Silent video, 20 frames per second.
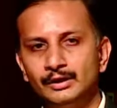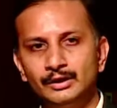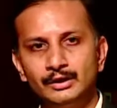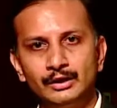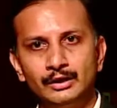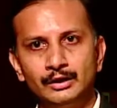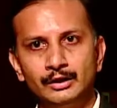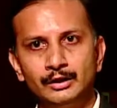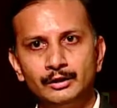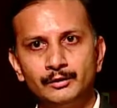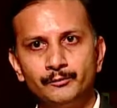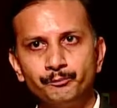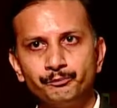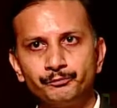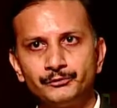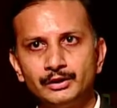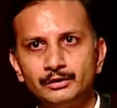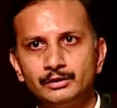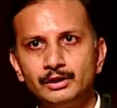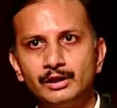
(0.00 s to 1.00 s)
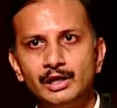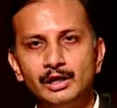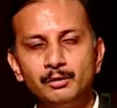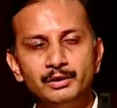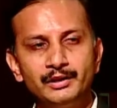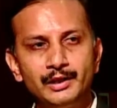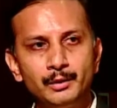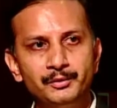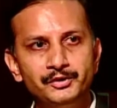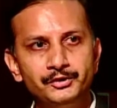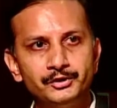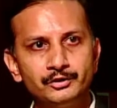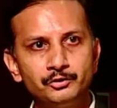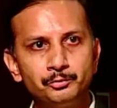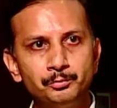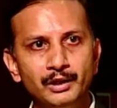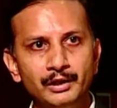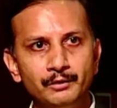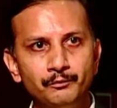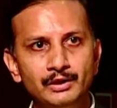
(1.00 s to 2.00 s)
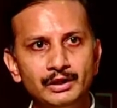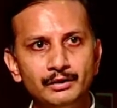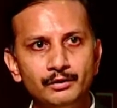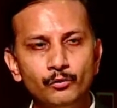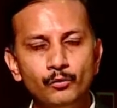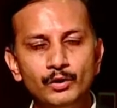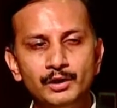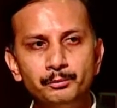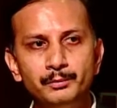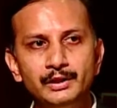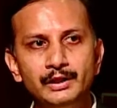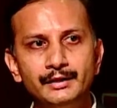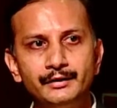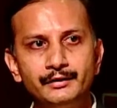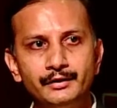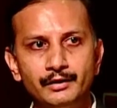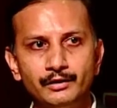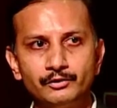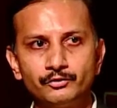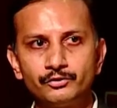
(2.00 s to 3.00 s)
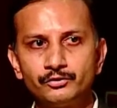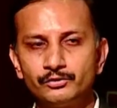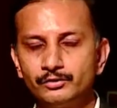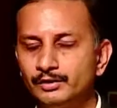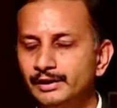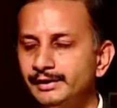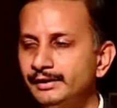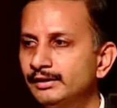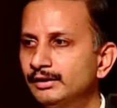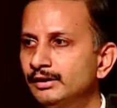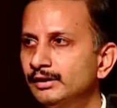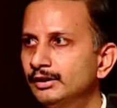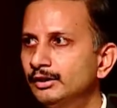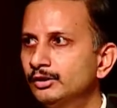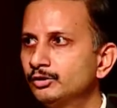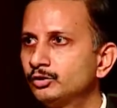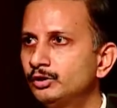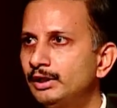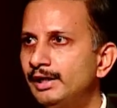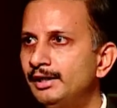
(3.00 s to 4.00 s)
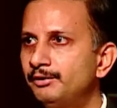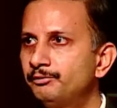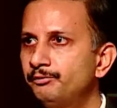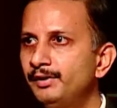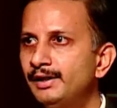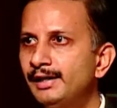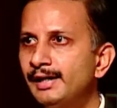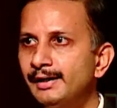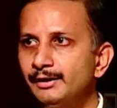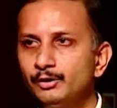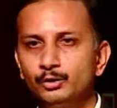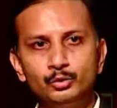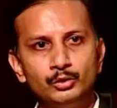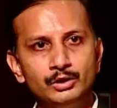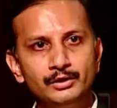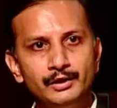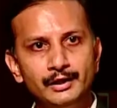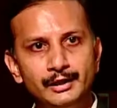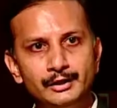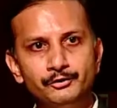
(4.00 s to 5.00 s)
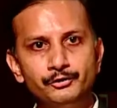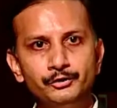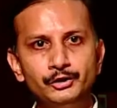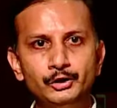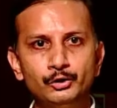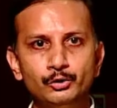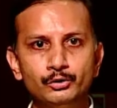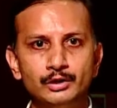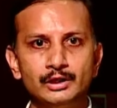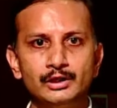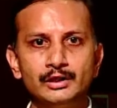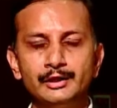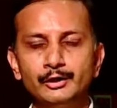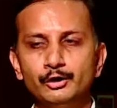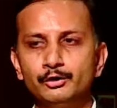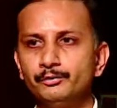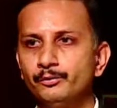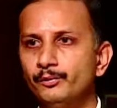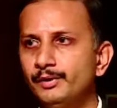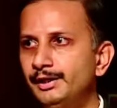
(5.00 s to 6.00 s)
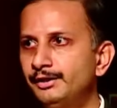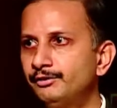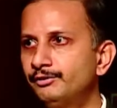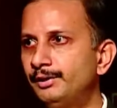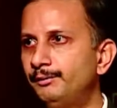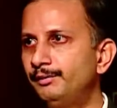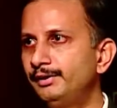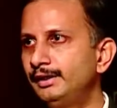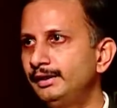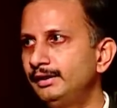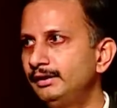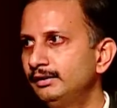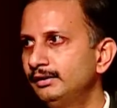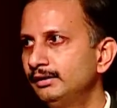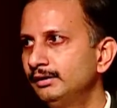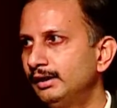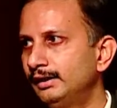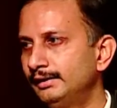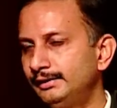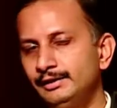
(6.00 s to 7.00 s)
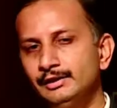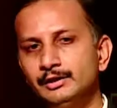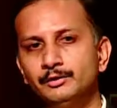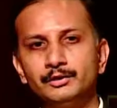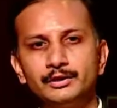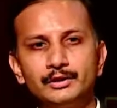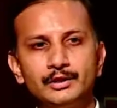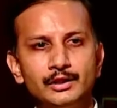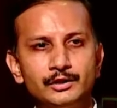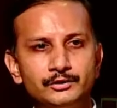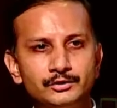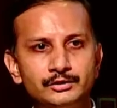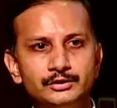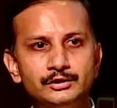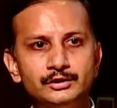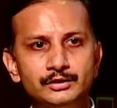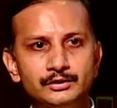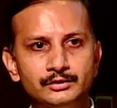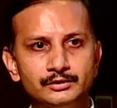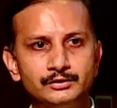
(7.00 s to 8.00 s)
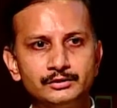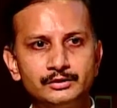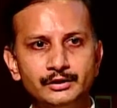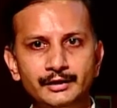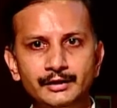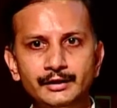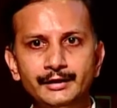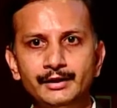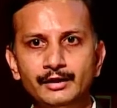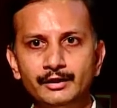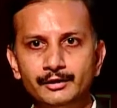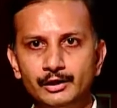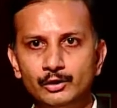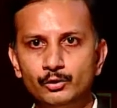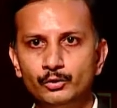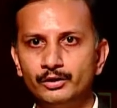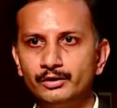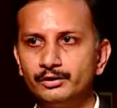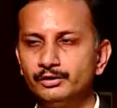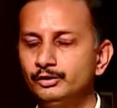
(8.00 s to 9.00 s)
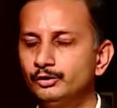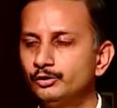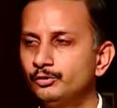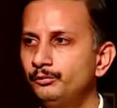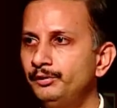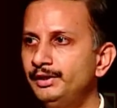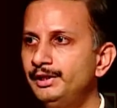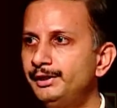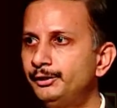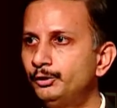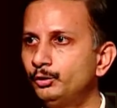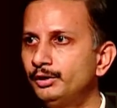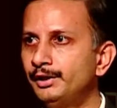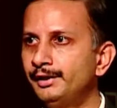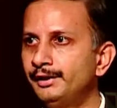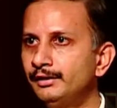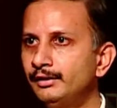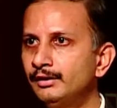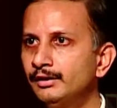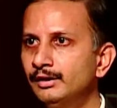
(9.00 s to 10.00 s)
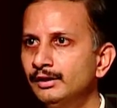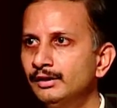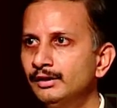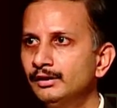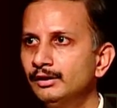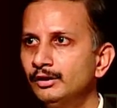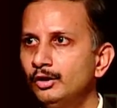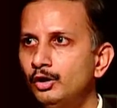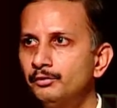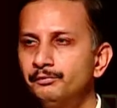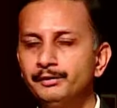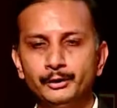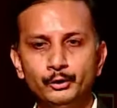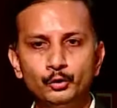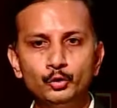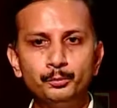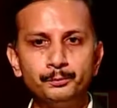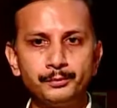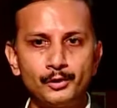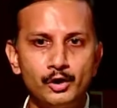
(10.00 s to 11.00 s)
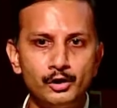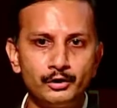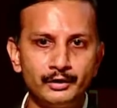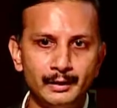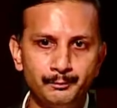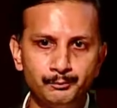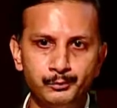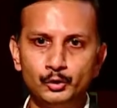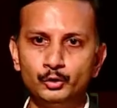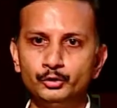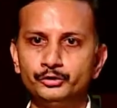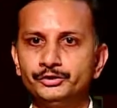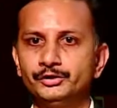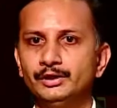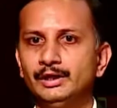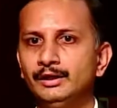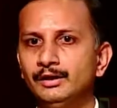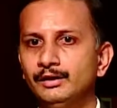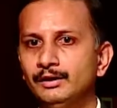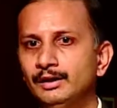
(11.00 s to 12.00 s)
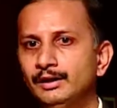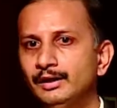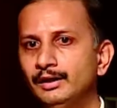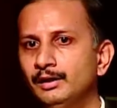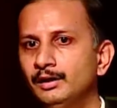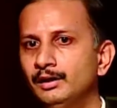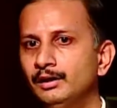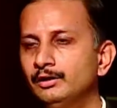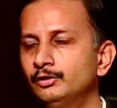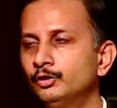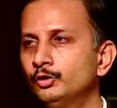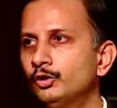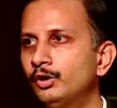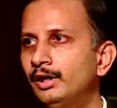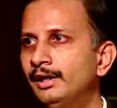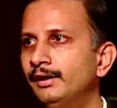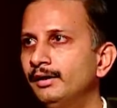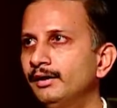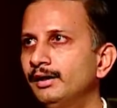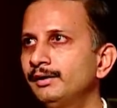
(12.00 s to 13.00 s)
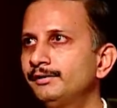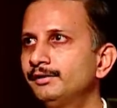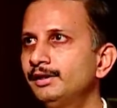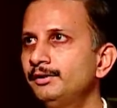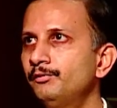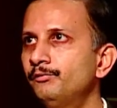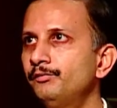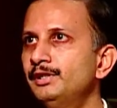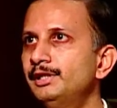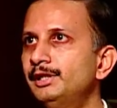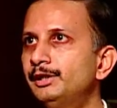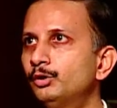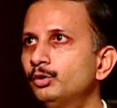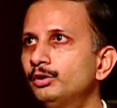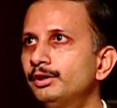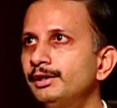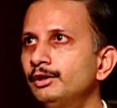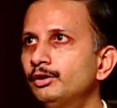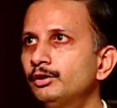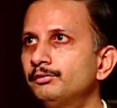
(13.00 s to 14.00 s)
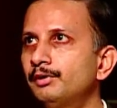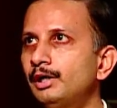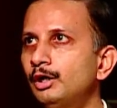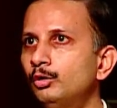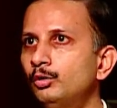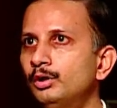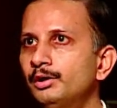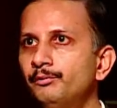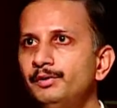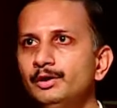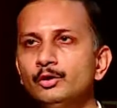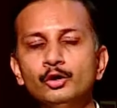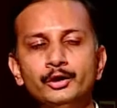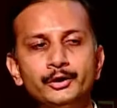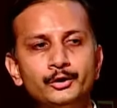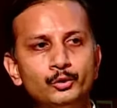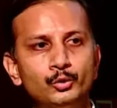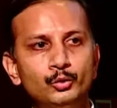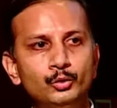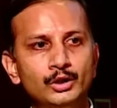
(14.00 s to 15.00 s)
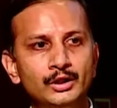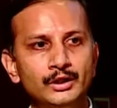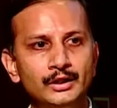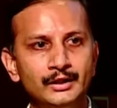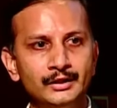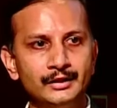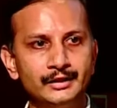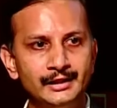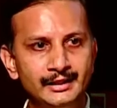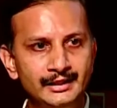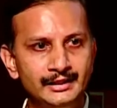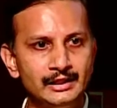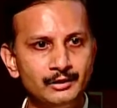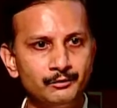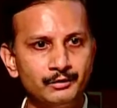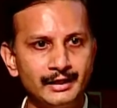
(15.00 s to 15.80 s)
the carbon emissions by 1 million tons, right? So as we get to a net zero target of 2070, I think our tasks is really cut out. You know, we need to think of a two-pronged approach. You know, I think we need to think of how are we going to green our